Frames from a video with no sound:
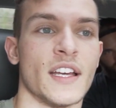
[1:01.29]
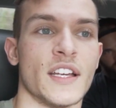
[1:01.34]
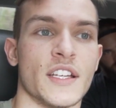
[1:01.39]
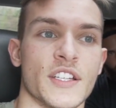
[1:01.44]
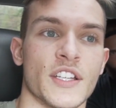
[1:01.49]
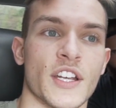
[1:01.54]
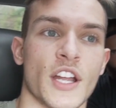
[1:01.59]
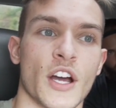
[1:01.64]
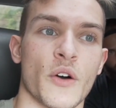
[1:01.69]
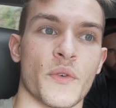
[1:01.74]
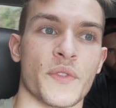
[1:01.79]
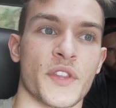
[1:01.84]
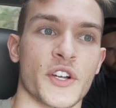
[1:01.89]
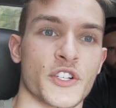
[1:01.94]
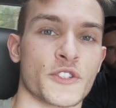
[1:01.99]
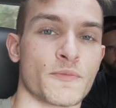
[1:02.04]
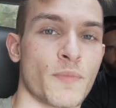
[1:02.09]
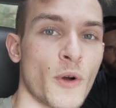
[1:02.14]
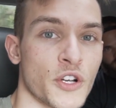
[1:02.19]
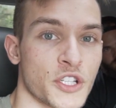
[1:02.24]
you know, they're
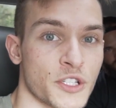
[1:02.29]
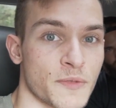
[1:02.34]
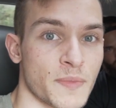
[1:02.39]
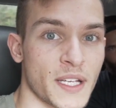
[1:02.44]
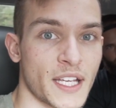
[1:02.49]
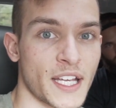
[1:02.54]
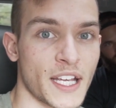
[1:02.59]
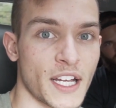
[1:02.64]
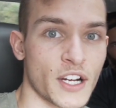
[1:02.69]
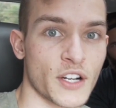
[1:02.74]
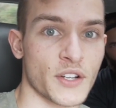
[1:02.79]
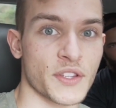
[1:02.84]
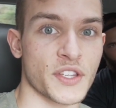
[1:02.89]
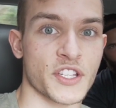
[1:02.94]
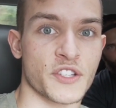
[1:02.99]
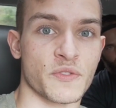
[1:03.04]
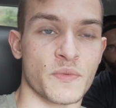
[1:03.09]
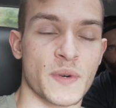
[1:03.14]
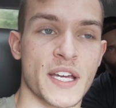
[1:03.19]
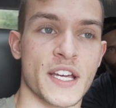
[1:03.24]
supposed to be here
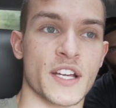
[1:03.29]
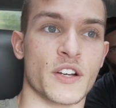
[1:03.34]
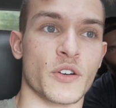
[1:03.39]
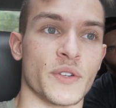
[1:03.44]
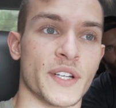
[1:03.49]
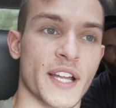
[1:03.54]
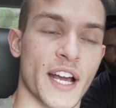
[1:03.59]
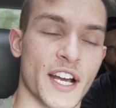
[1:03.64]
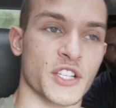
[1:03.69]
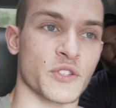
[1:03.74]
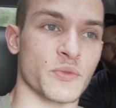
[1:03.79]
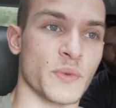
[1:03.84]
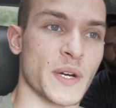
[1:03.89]
this week or next